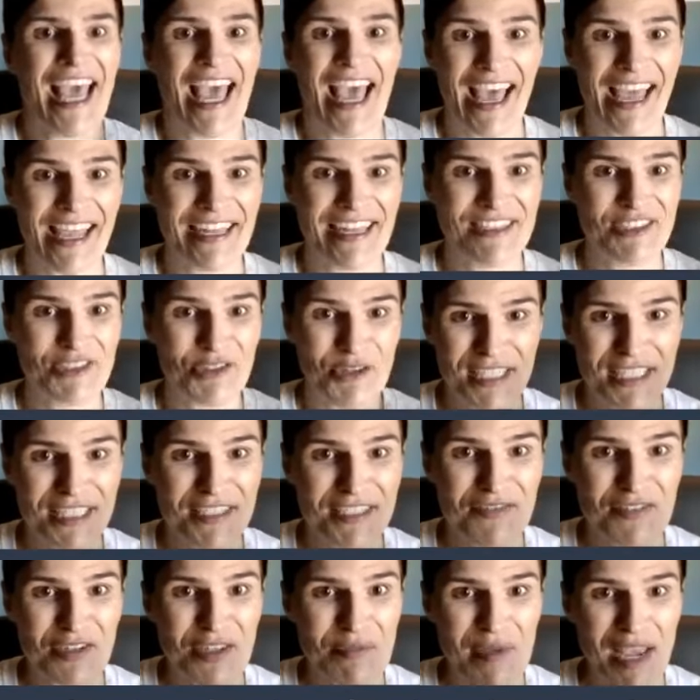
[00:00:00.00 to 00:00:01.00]
And join
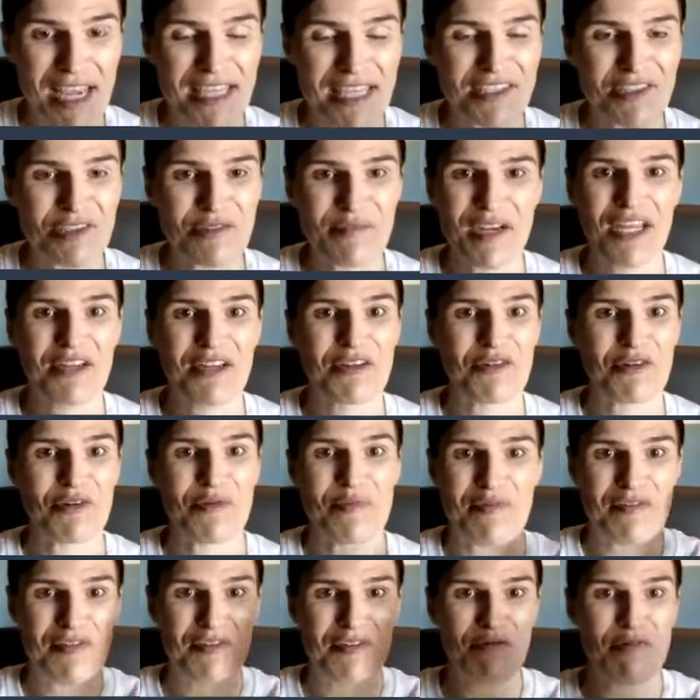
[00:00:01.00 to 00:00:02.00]
us for the mastermind
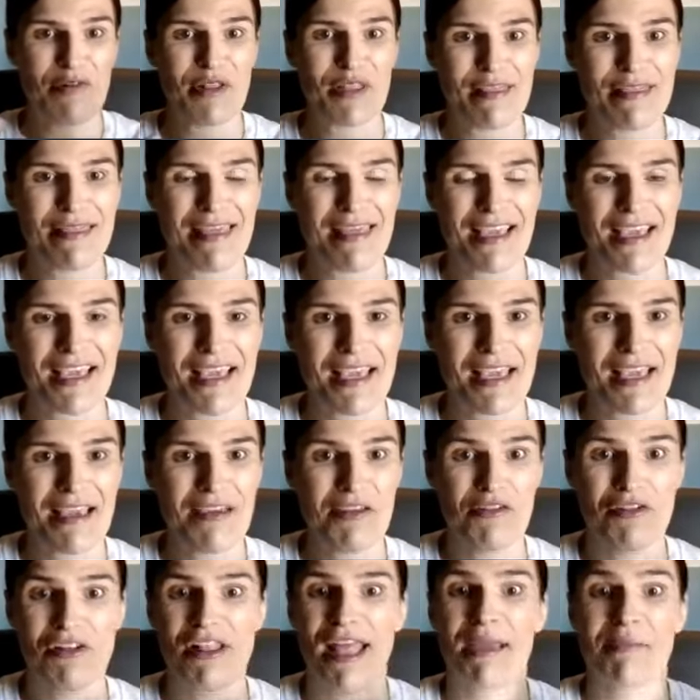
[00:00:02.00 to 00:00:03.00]
group. If you're really thinking,
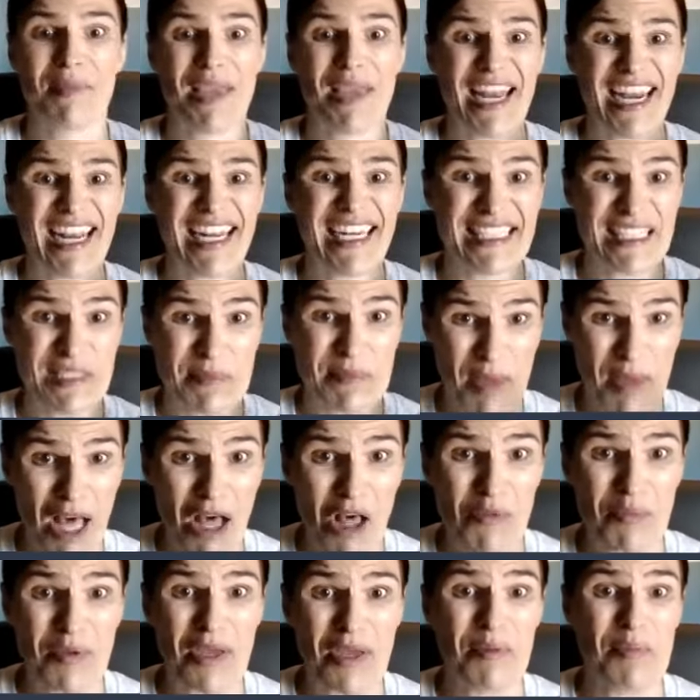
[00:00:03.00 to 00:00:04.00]
you're like, man, I need some
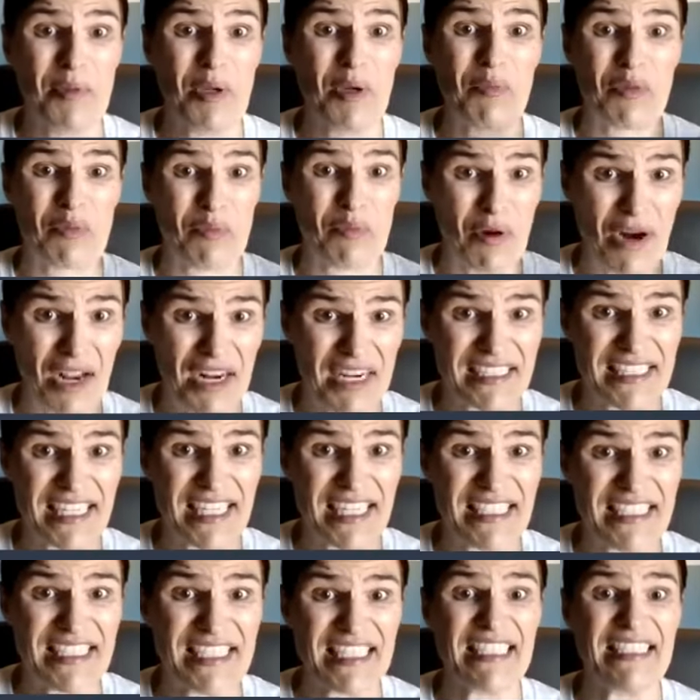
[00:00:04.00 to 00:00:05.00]
help coming up with product
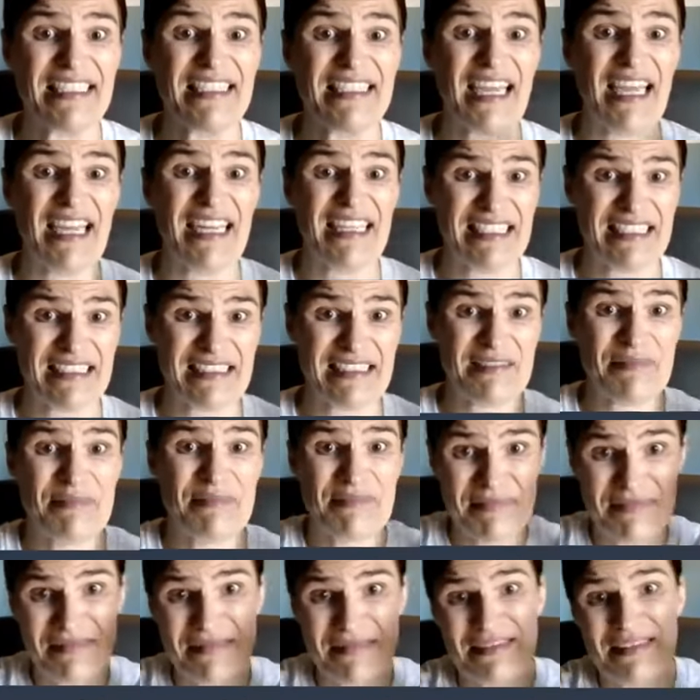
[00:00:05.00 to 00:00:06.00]
ideas. I need
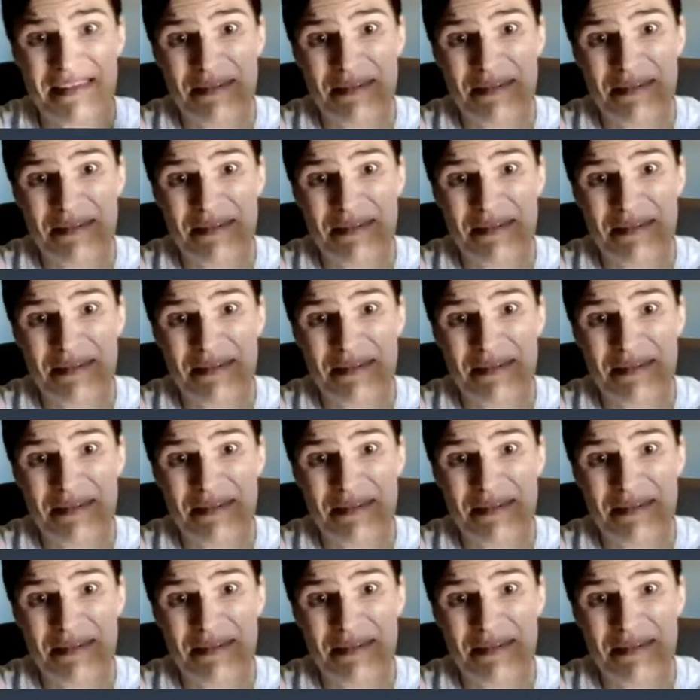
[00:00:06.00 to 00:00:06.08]
some